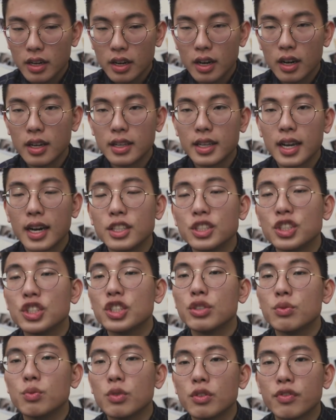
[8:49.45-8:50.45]
a nice
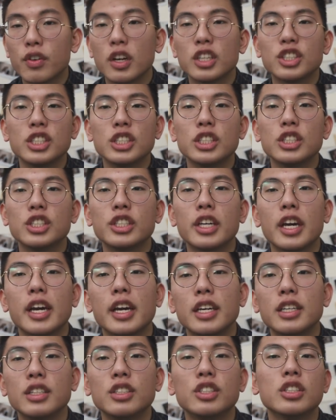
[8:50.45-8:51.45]
refreshing
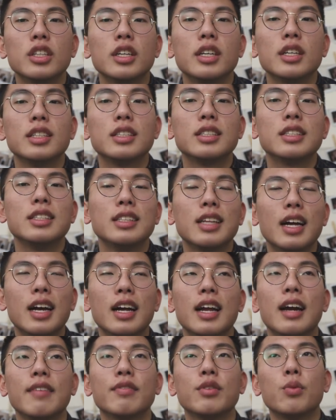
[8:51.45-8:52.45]
change to
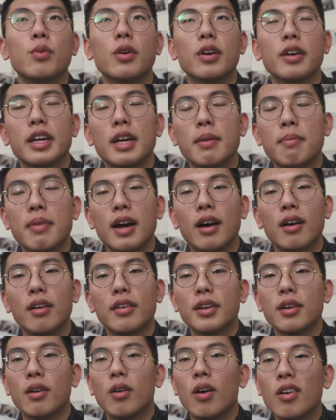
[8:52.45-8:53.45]
not have to worry about,
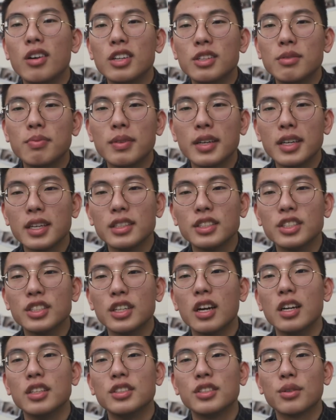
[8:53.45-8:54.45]
you know, always being
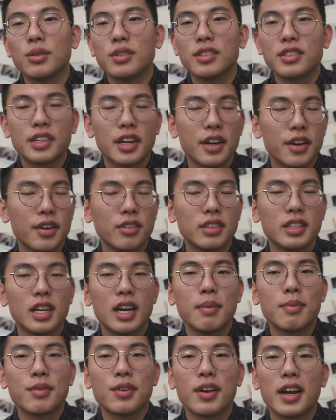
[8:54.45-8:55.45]
judged or
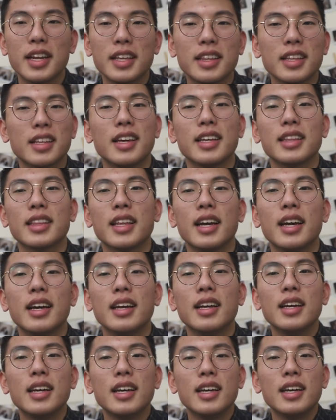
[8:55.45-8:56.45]
stereotyped or anything like
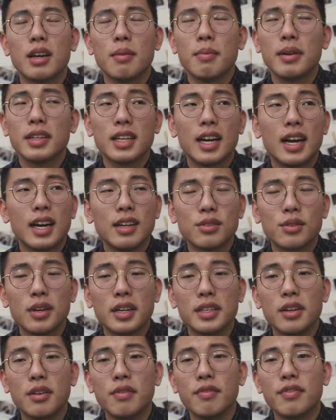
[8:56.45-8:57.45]
that. Compared to high school,
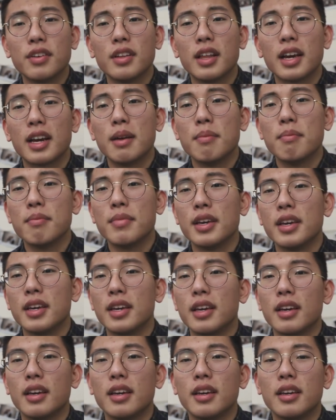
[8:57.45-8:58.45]
I don't feel like I'm
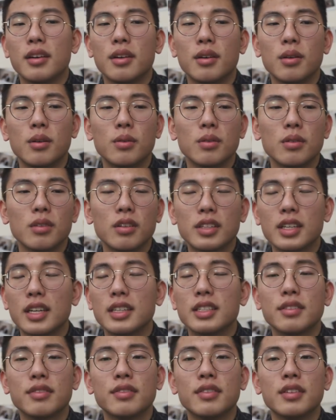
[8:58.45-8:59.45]
being, you know, looked
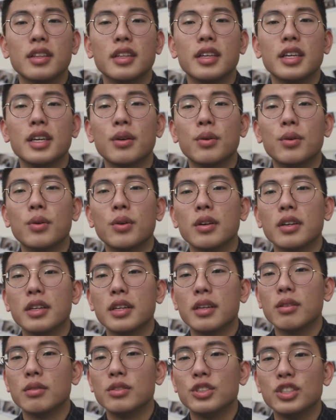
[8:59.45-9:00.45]
at differently or,
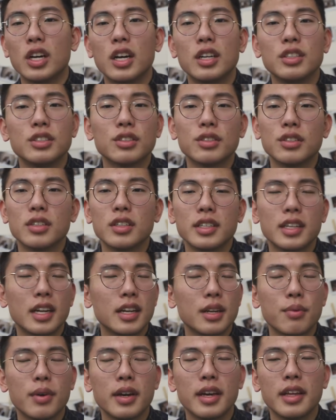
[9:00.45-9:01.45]
you know, judged or in
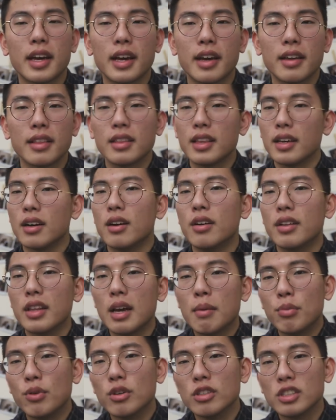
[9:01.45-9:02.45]
any way. Like, I think all
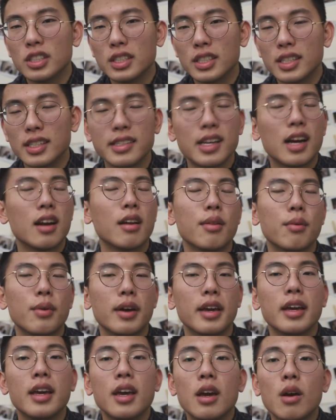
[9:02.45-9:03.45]
that bullshit is out of the
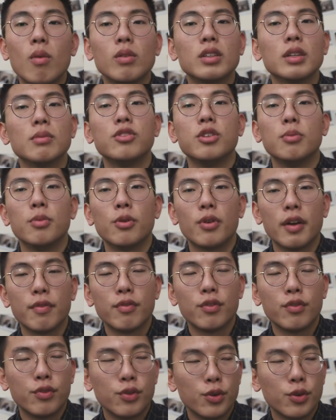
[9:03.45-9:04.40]
way, which I'm super grateful